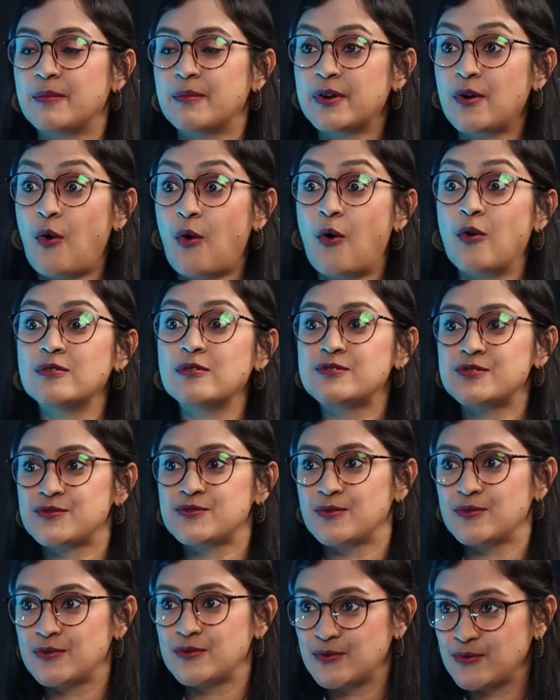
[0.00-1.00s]
but
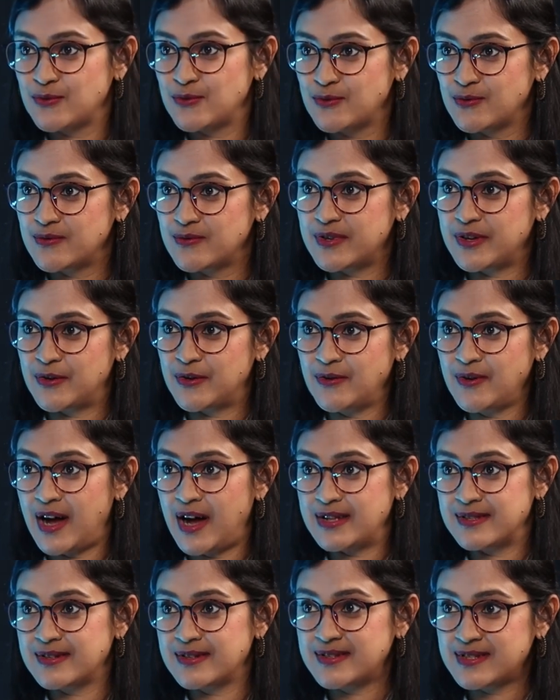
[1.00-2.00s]
also do, you know,
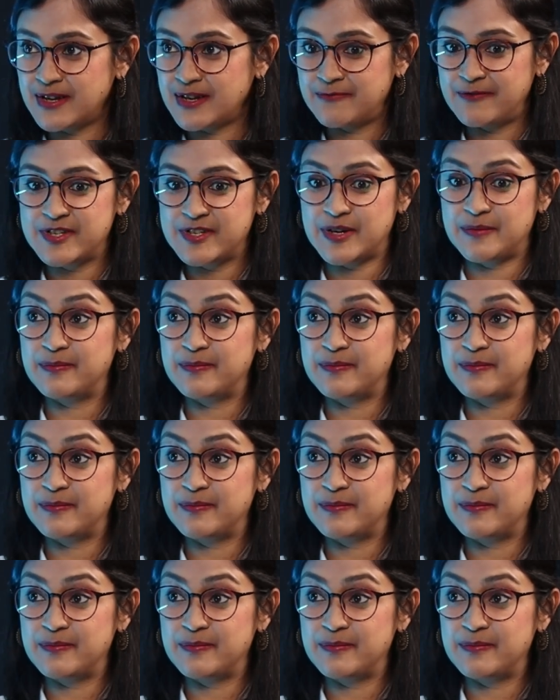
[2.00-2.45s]
other stuff which